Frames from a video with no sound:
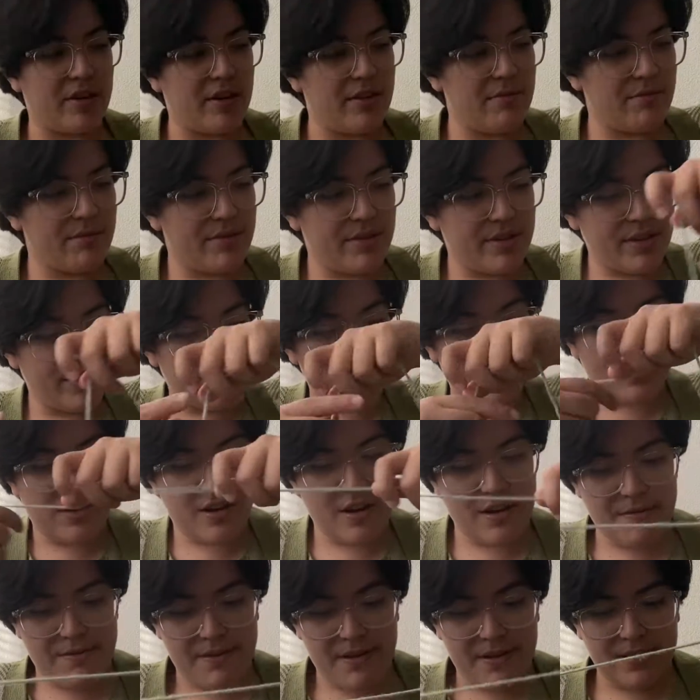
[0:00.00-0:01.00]
I'm pretty sure
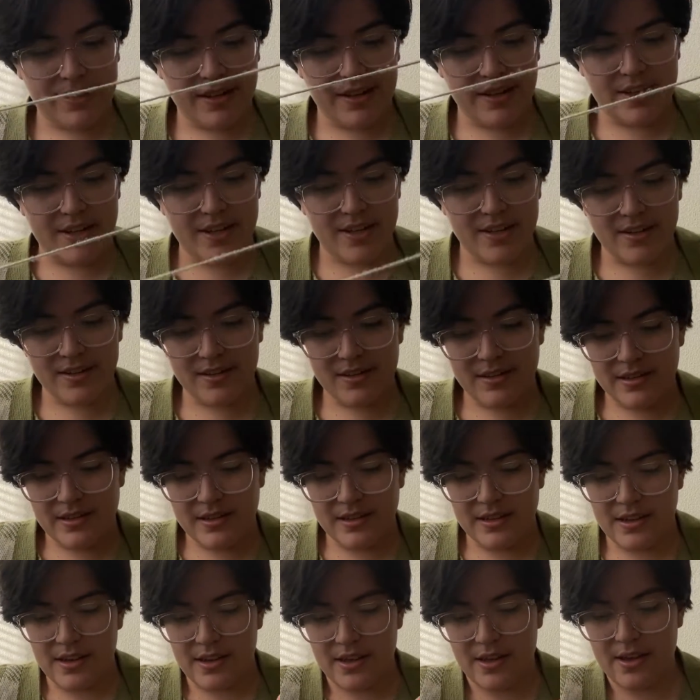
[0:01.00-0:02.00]
I found the end.
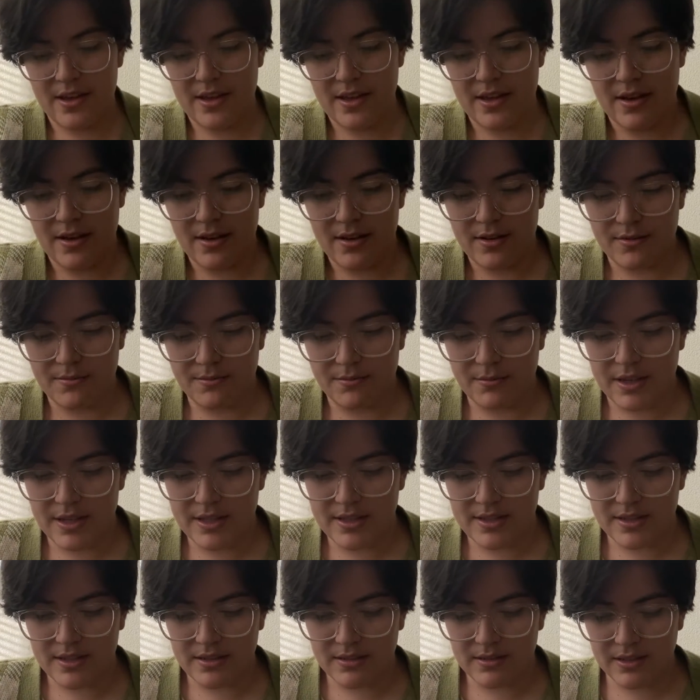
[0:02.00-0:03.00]
It's
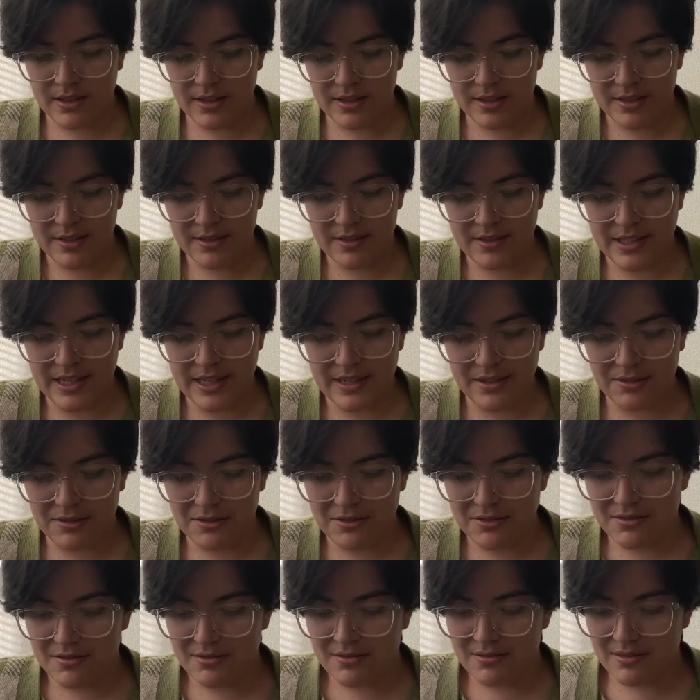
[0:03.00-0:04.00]
still a little
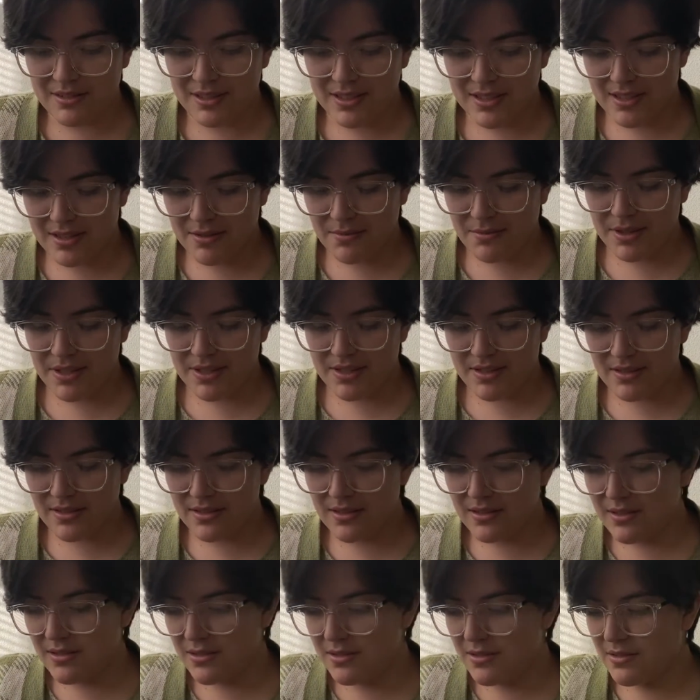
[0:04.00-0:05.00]
tangled in some
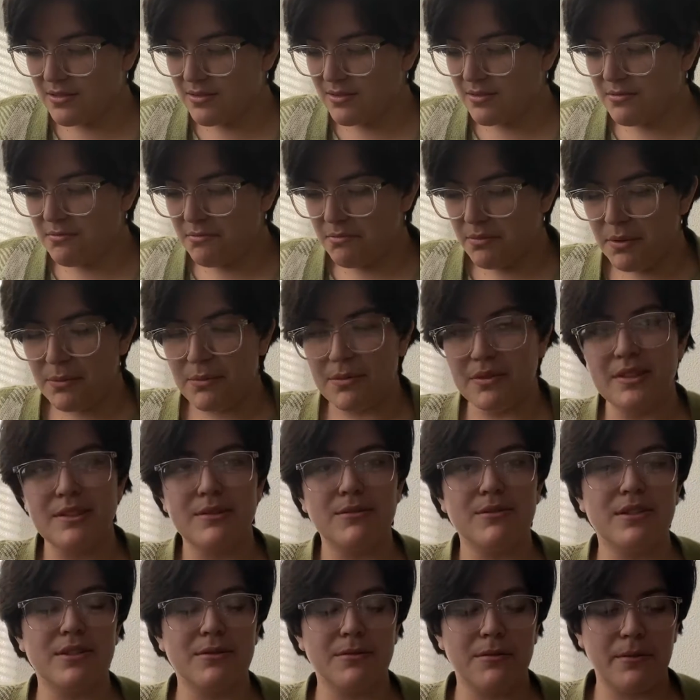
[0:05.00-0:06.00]
places, but we'll deal
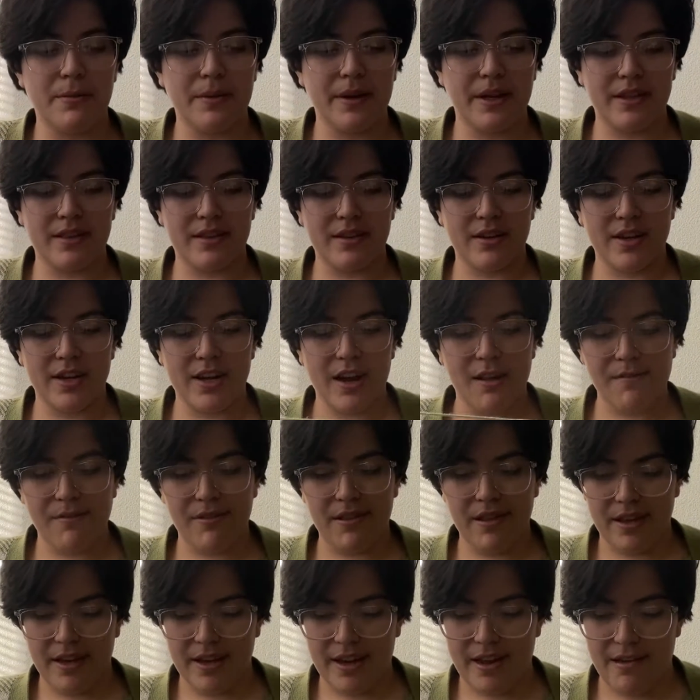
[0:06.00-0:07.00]
with it when we get there, and I feel
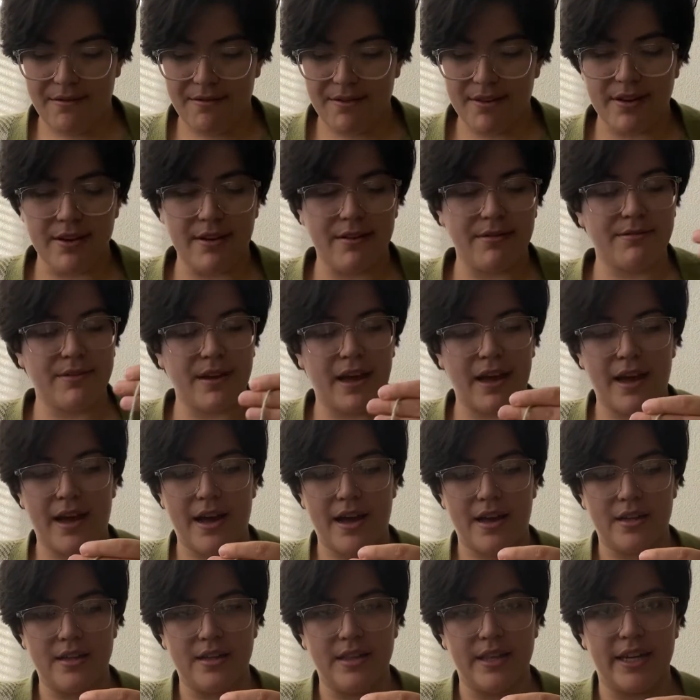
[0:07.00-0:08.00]
like I have enough
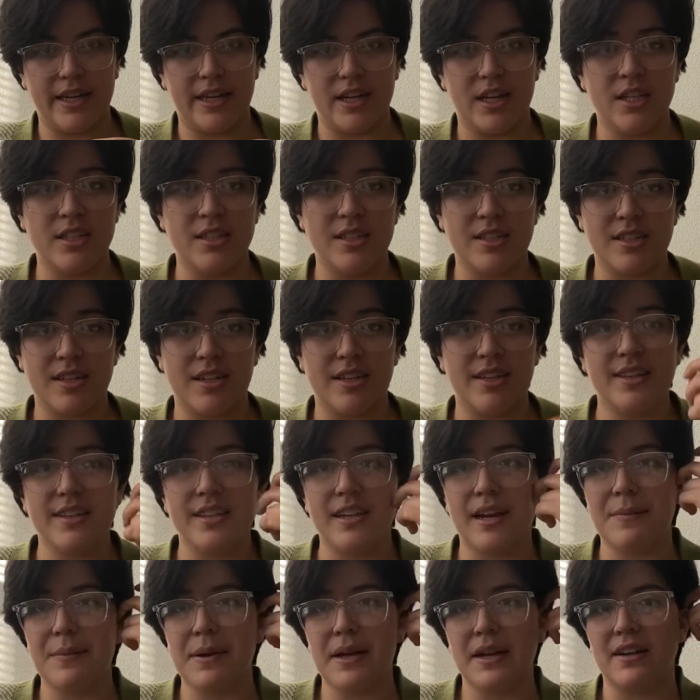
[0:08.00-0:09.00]
like undone that
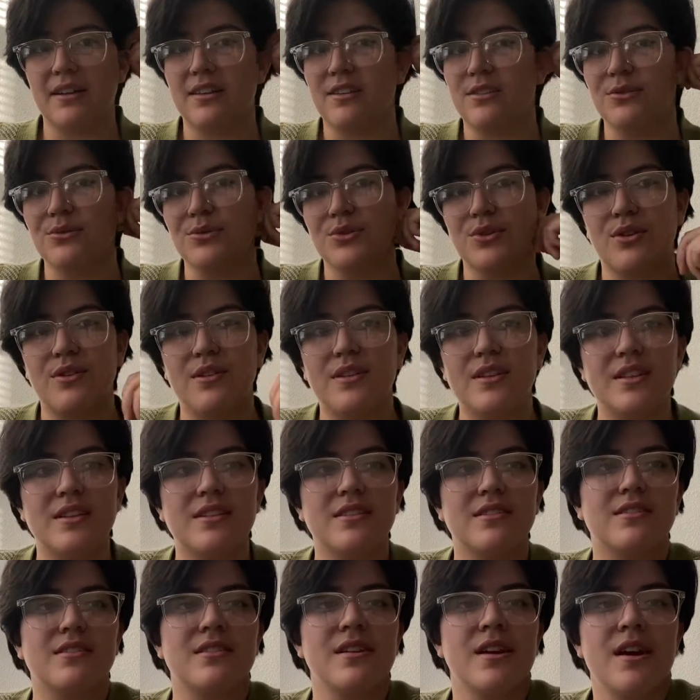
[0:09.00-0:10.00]
I'm not gonna use all of
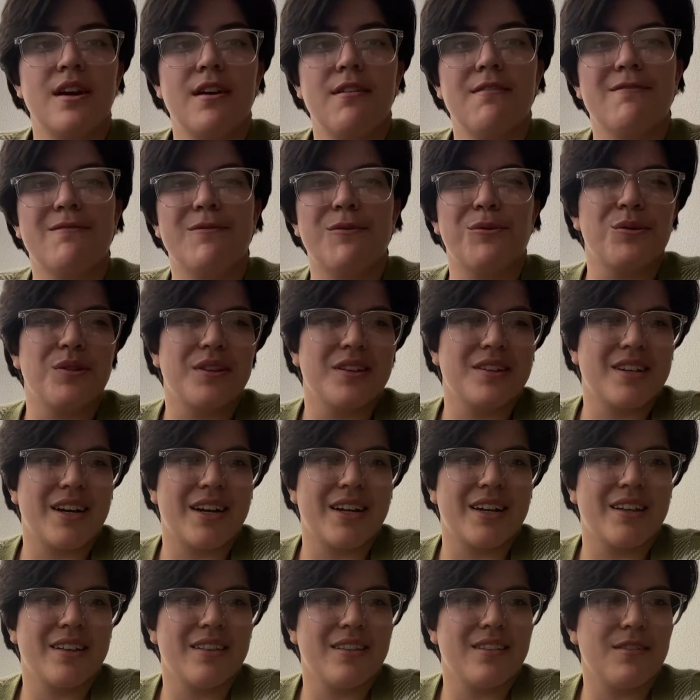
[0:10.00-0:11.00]
this for the
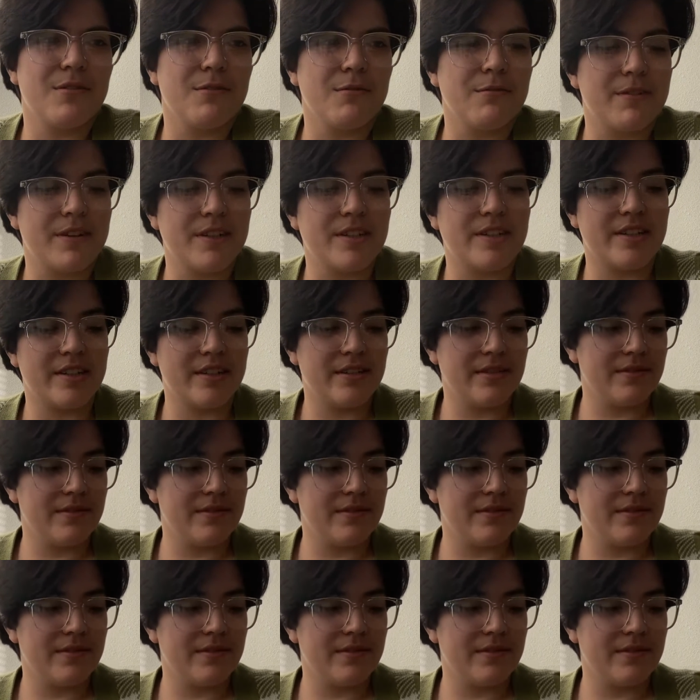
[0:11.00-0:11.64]
tiny little fidget.